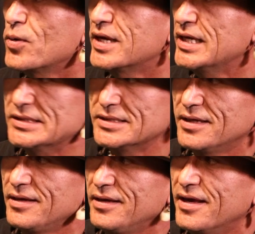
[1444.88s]

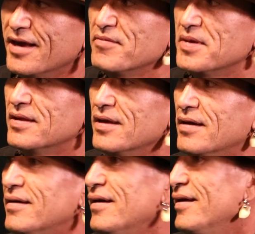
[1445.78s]
Disney. He gave me
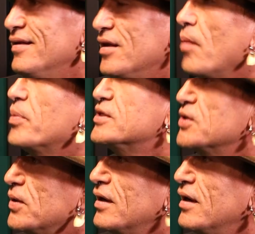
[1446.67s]
the
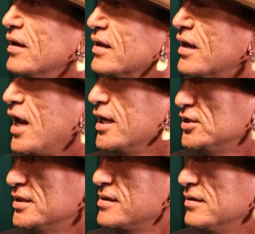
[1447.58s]
opportunity, the
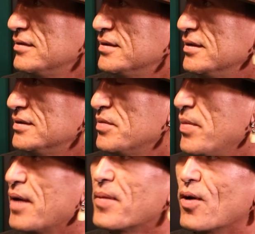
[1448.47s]
connection to
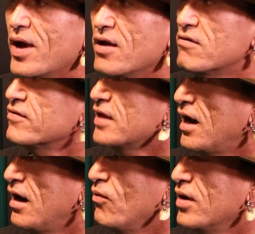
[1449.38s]
make my way over
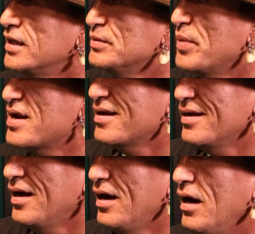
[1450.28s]
there, where I spent a
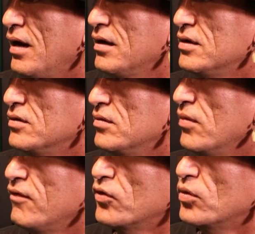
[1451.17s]
year doing
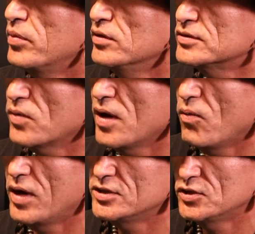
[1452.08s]
Buffalo Bill's Wild
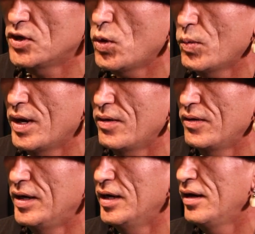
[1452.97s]
West show, where
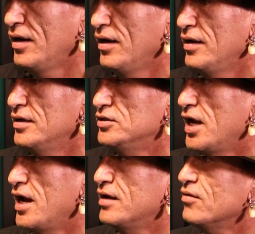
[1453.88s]
we were
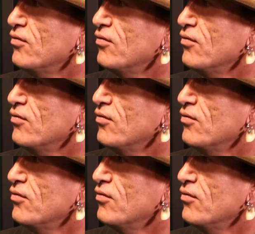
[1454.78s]
trained to